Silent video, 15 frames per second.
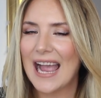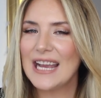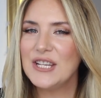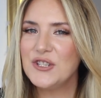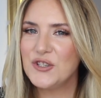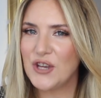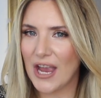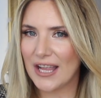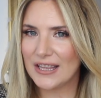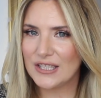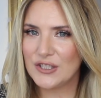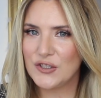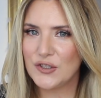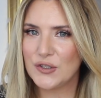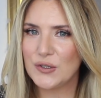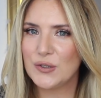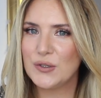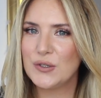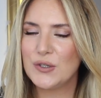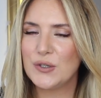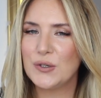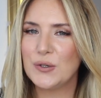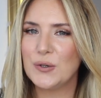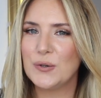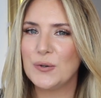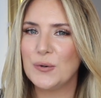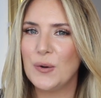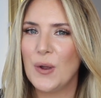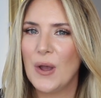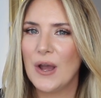I challenge you
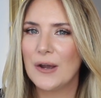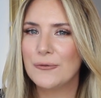to